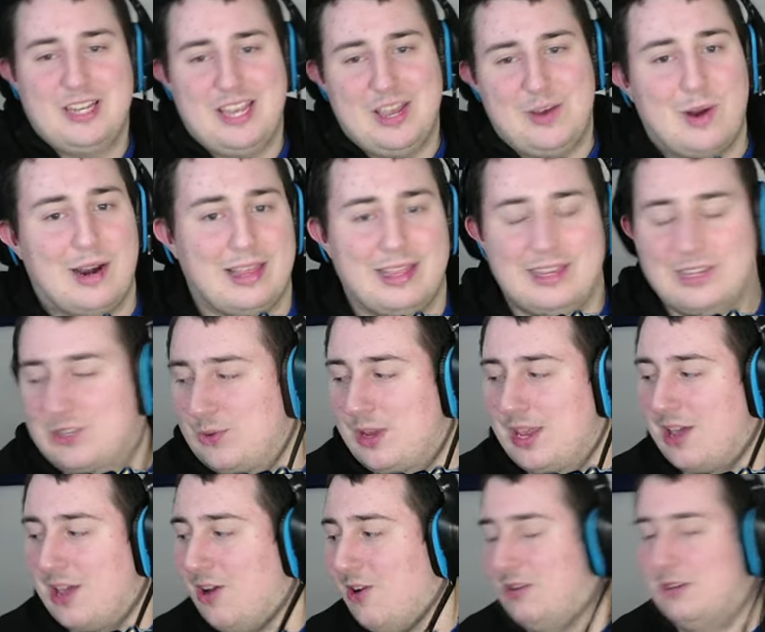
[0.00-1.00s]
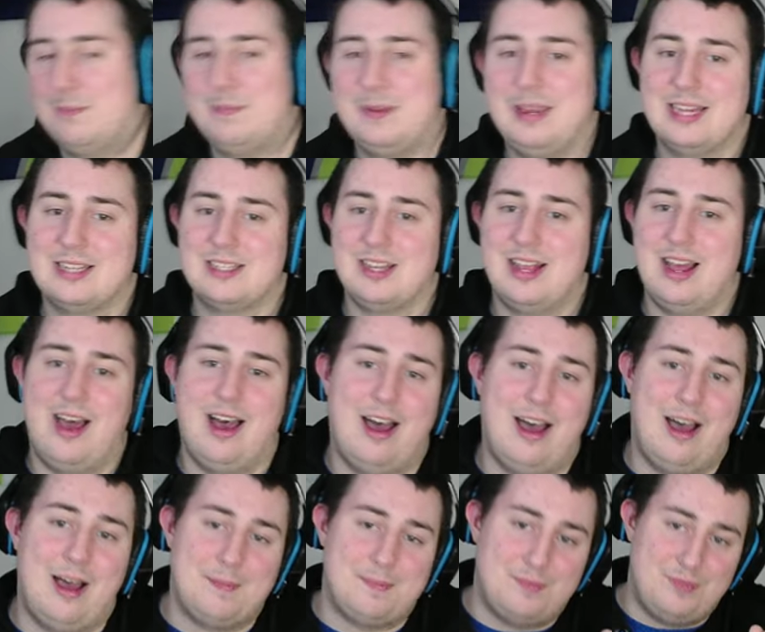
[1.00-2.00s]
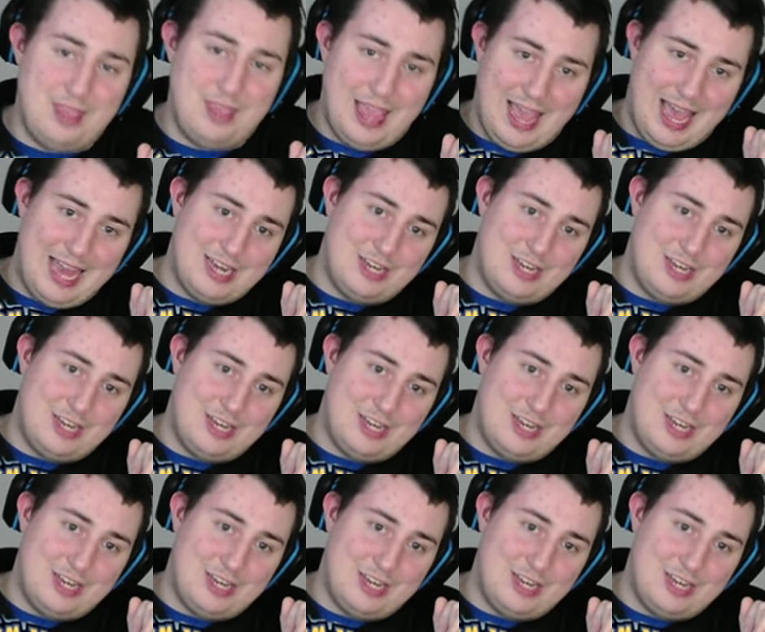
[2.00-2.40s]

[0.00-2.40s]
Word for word: one of these two killed because um that